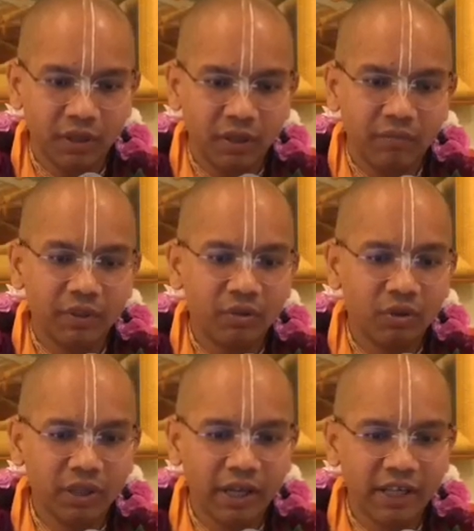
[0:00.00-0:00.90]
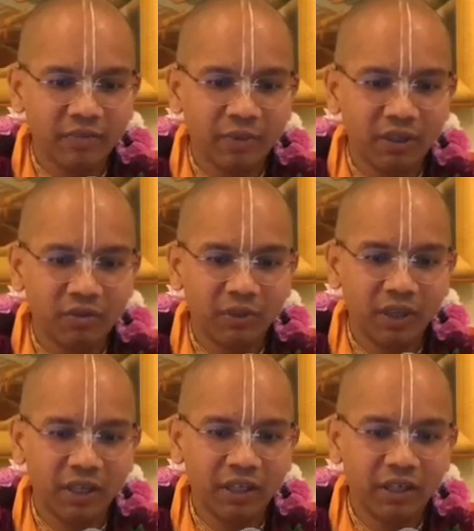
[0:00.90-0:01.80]
We do not aspire to be
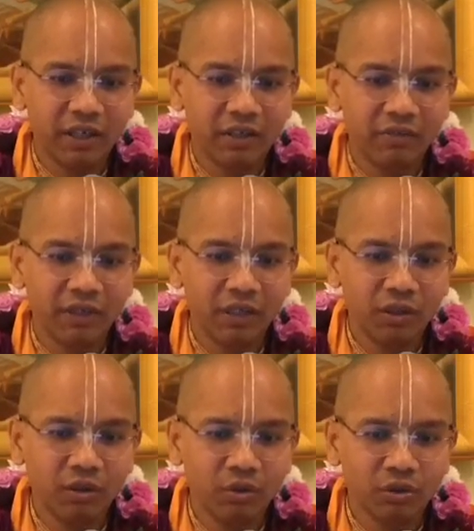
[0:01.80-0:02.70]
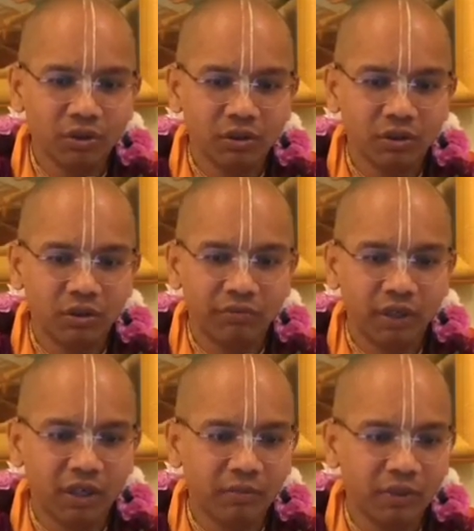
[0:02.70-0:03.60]
any kind of heroes of
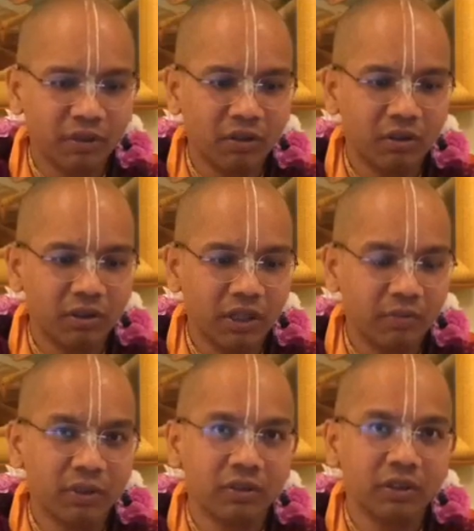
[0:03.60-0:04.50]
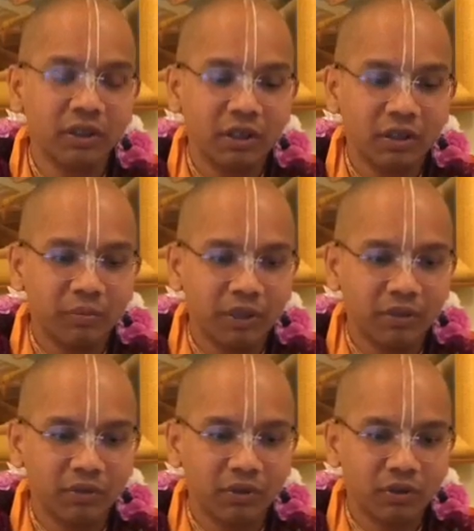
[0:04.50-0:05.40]
karma or dharma, but
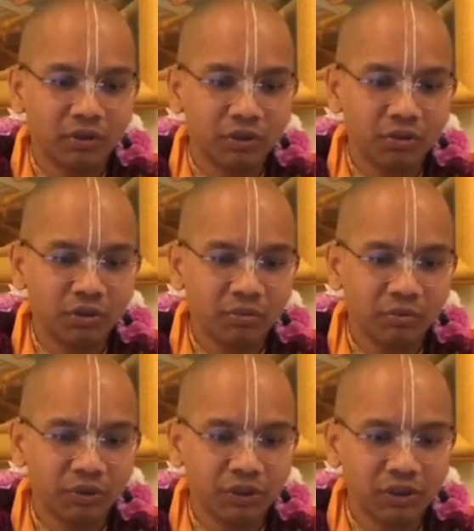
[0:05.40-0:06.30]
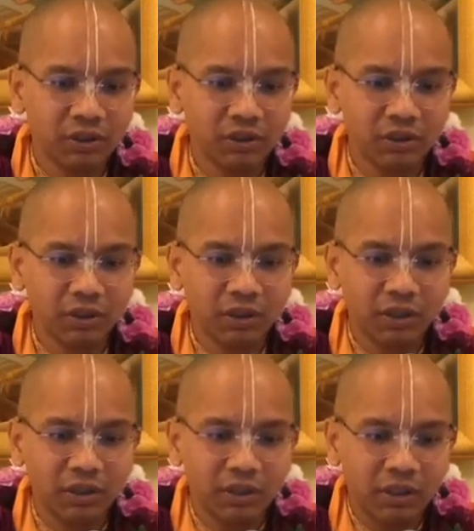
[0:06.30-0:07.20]
our constitutional position
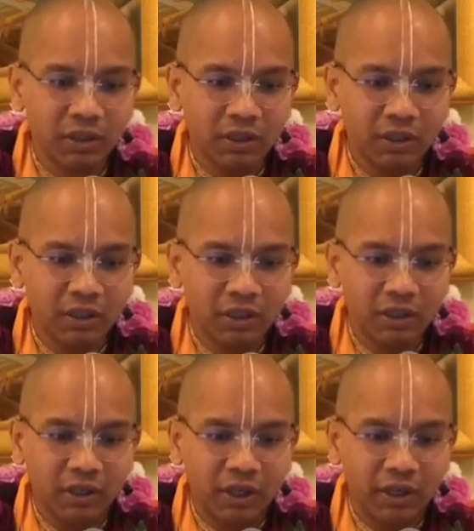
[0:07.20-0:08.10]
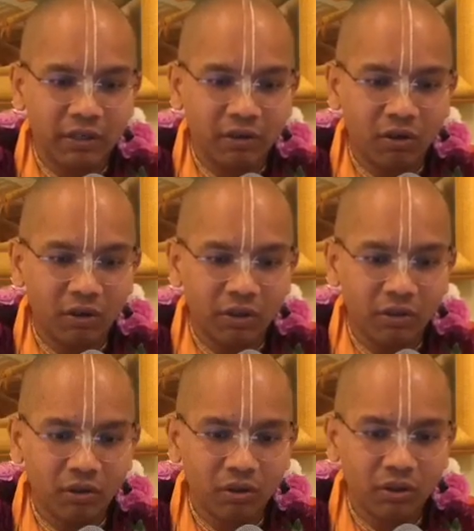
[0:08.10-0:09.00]
and all in
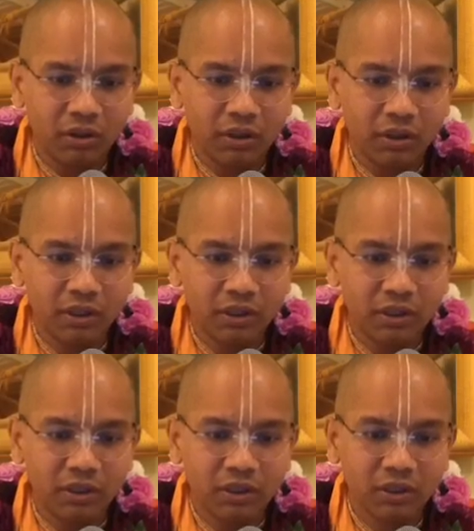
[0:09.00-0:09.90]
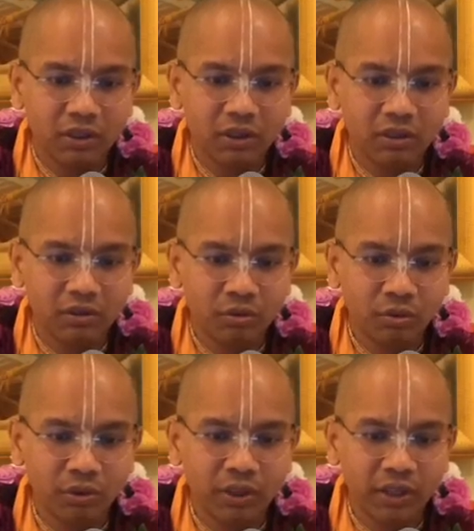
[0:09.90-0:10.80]
all is
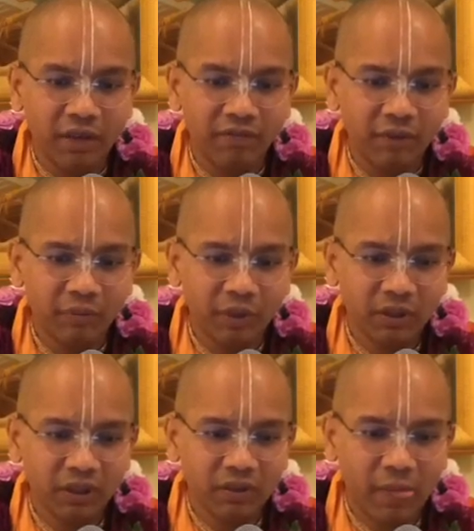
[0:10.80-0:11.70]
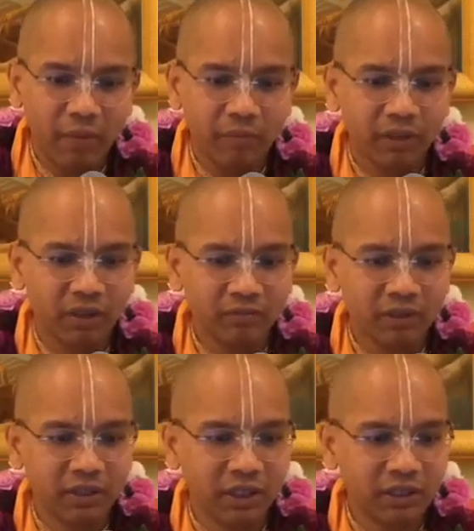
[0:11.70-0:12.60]
to, in every birth, become the
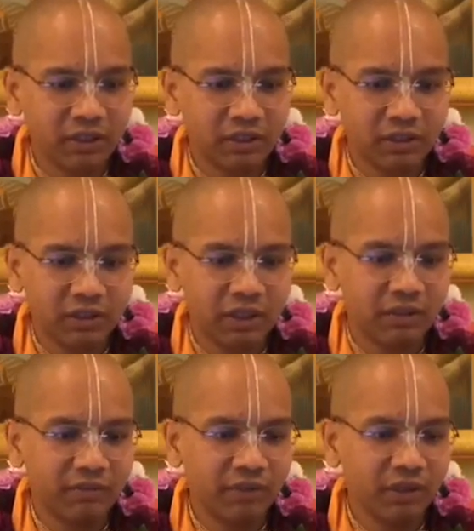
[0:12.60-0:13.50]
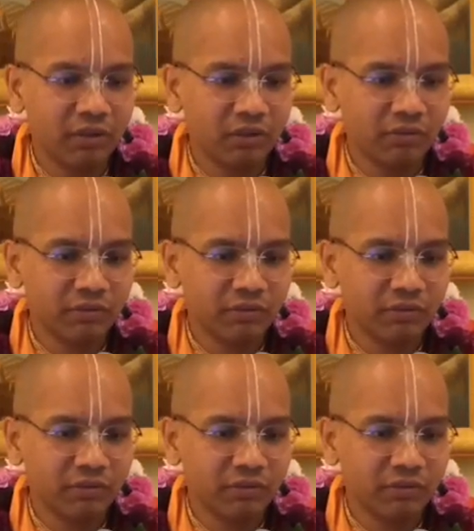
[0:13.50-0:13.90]
dust at the feet of